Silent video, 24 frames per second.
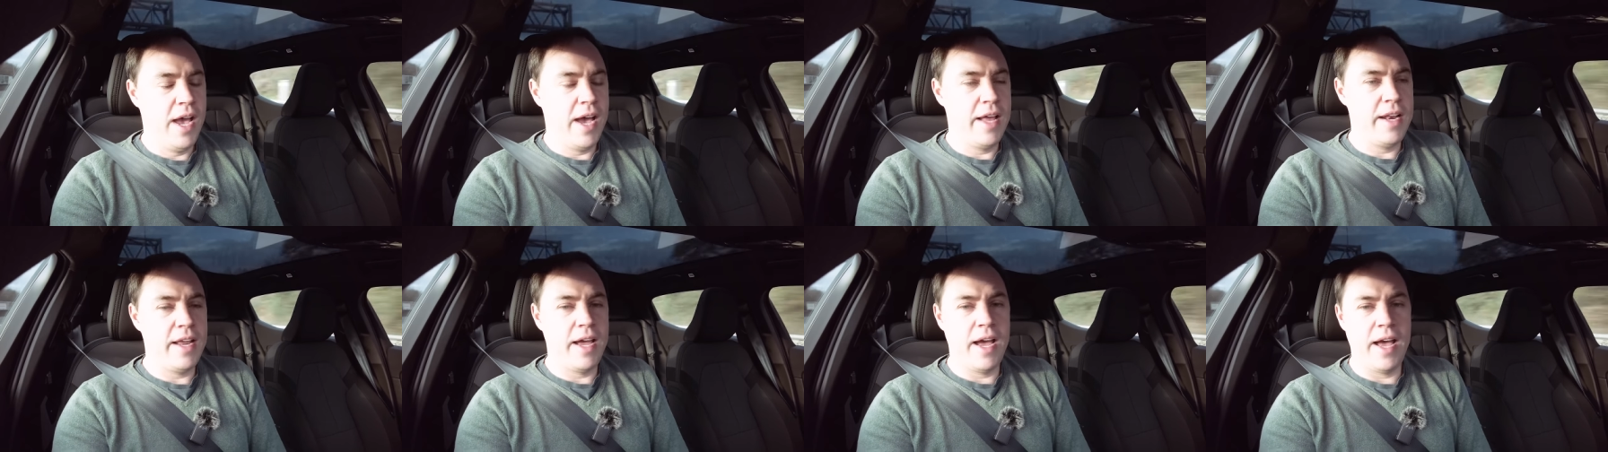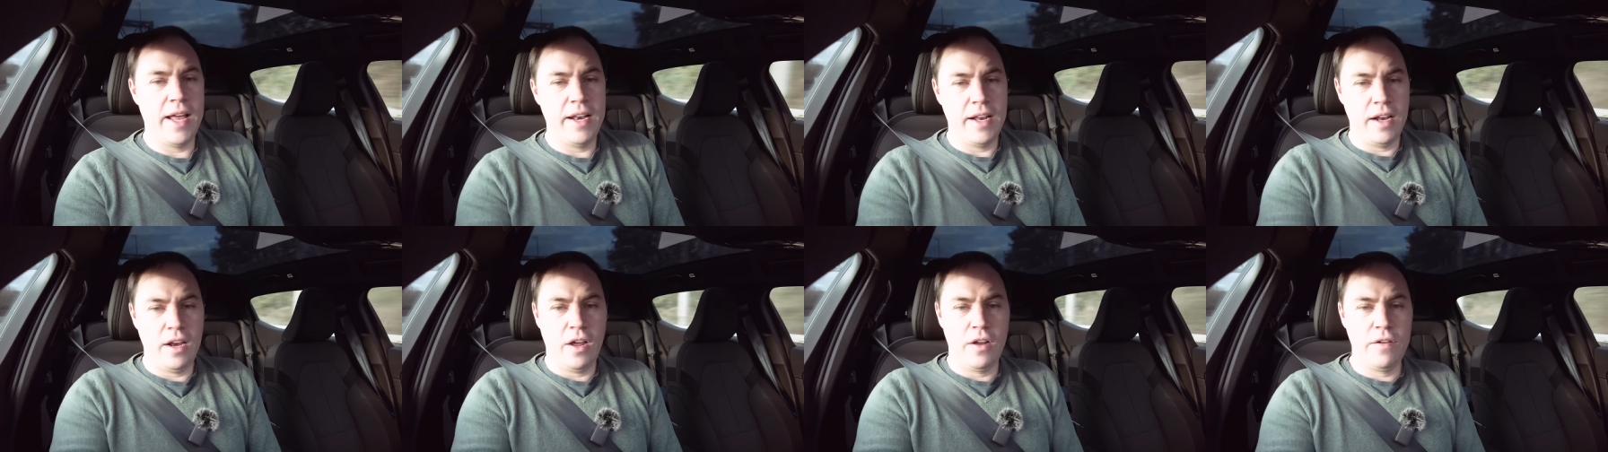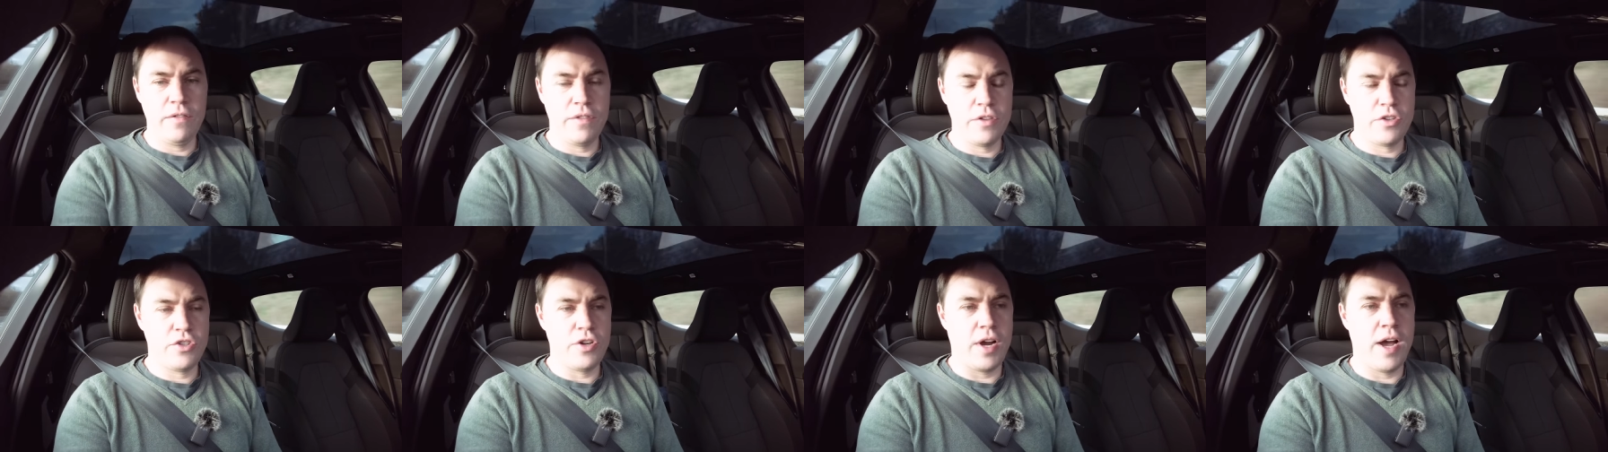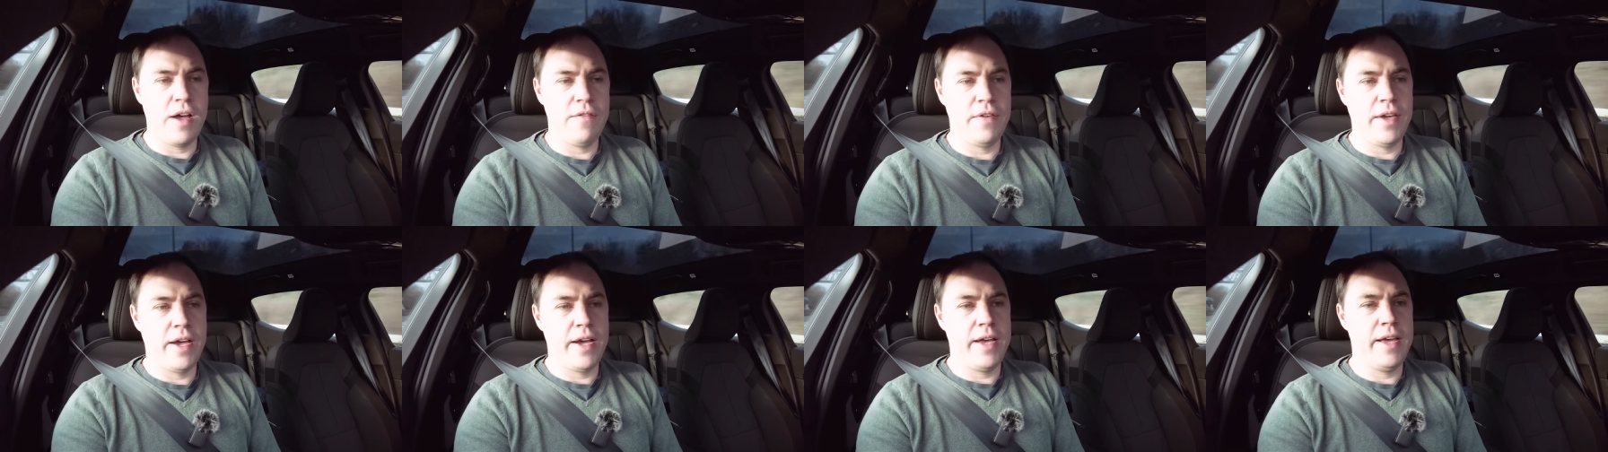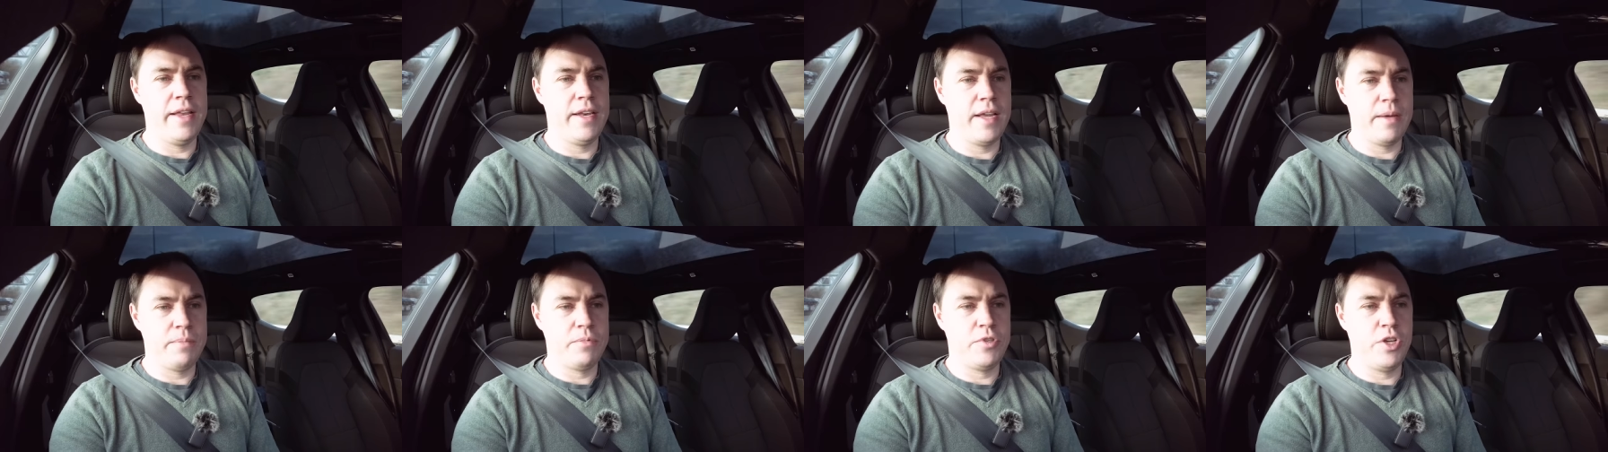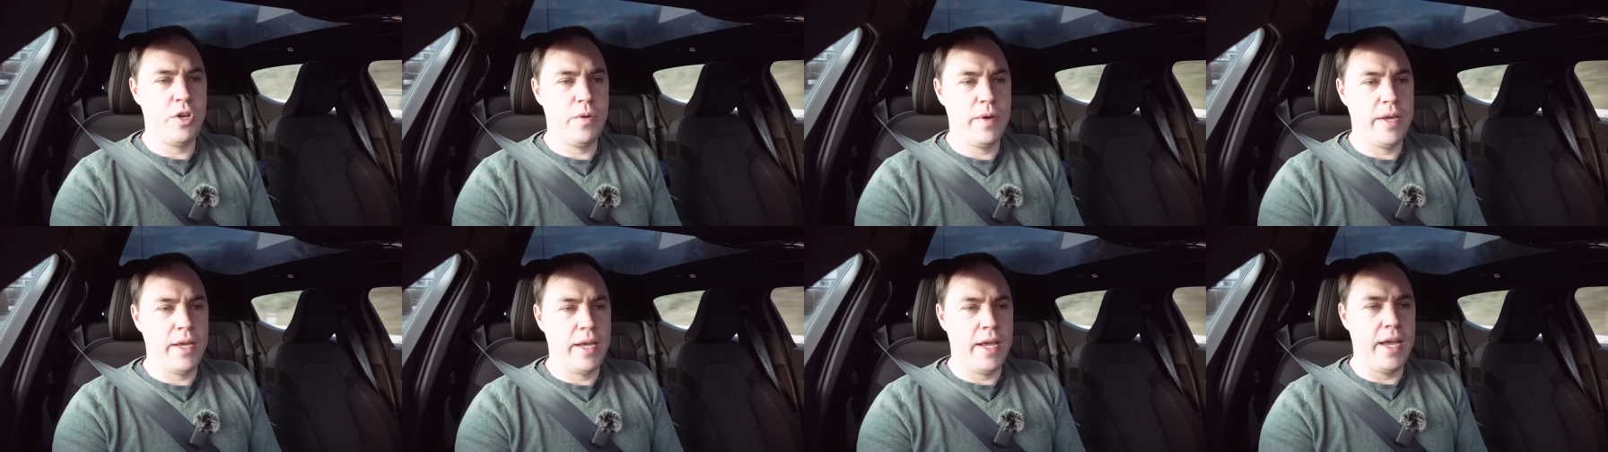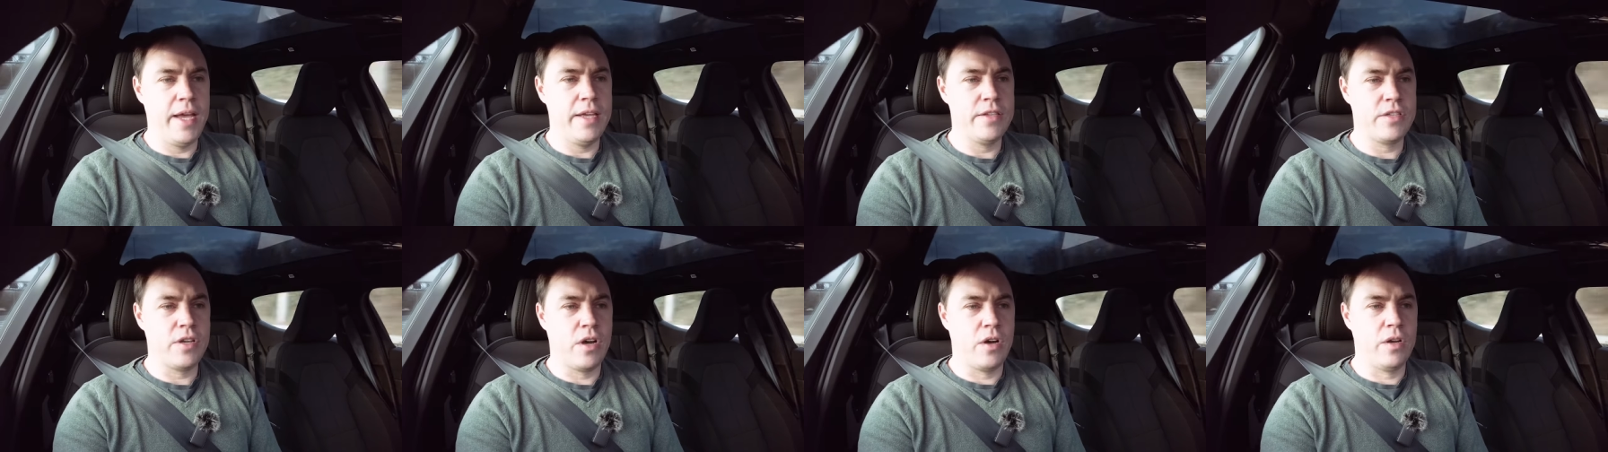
And, and a lot of the driving I end up doing is